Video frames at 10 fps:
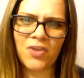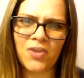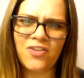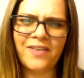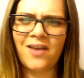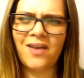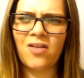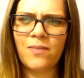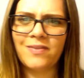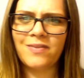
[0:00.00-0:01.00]
It's just like a
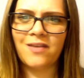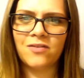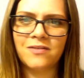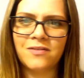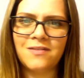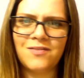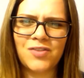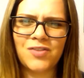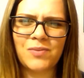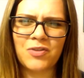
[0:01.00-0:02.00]
clump of cells. This isn't
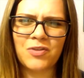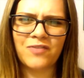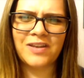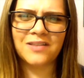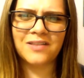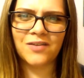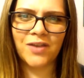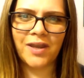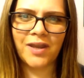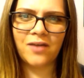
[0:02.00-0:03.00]
really much of anything
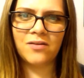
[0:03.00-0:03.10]
right now.